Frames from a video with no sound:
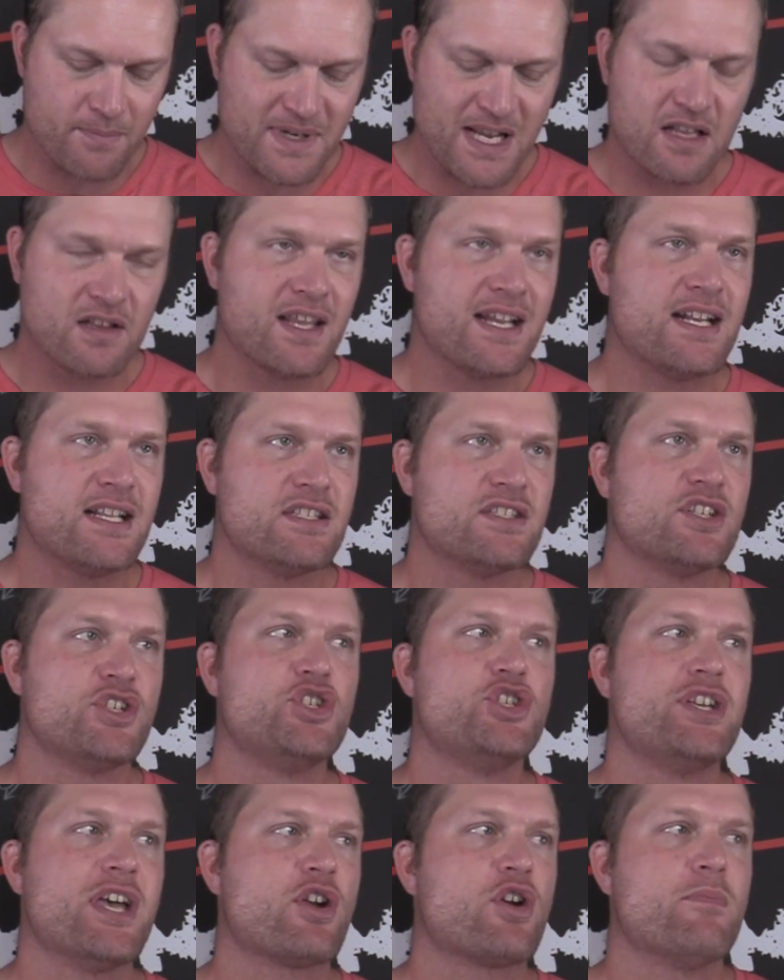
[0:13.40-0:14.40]
Now, ladies and
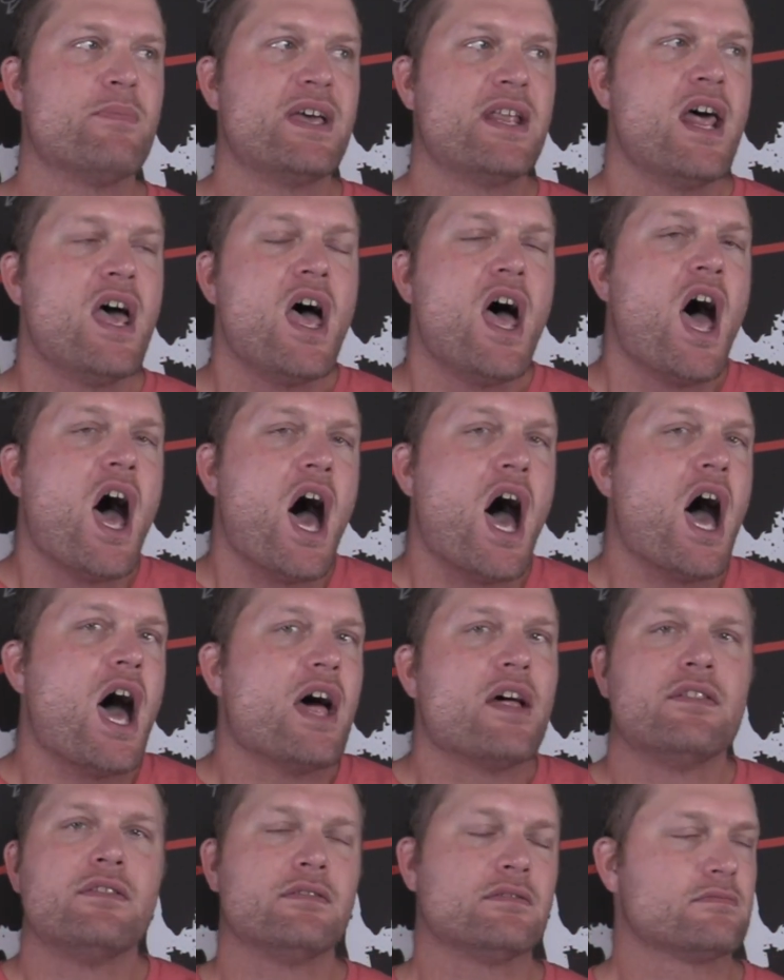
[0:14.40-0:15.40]
gentlemen,
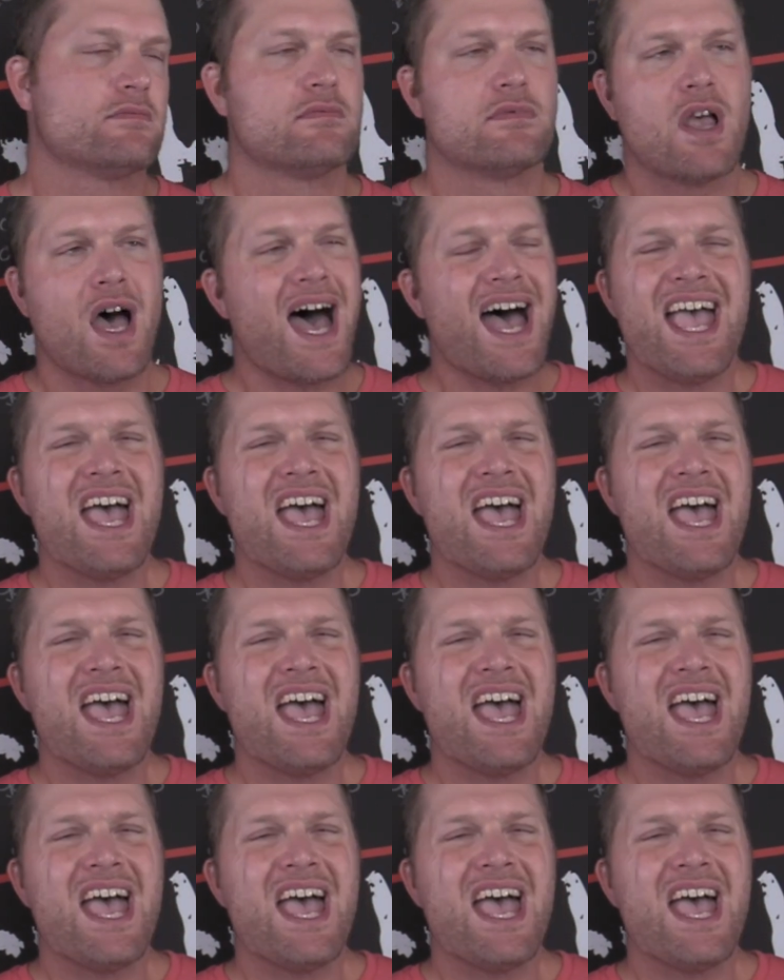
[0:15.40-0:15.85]
I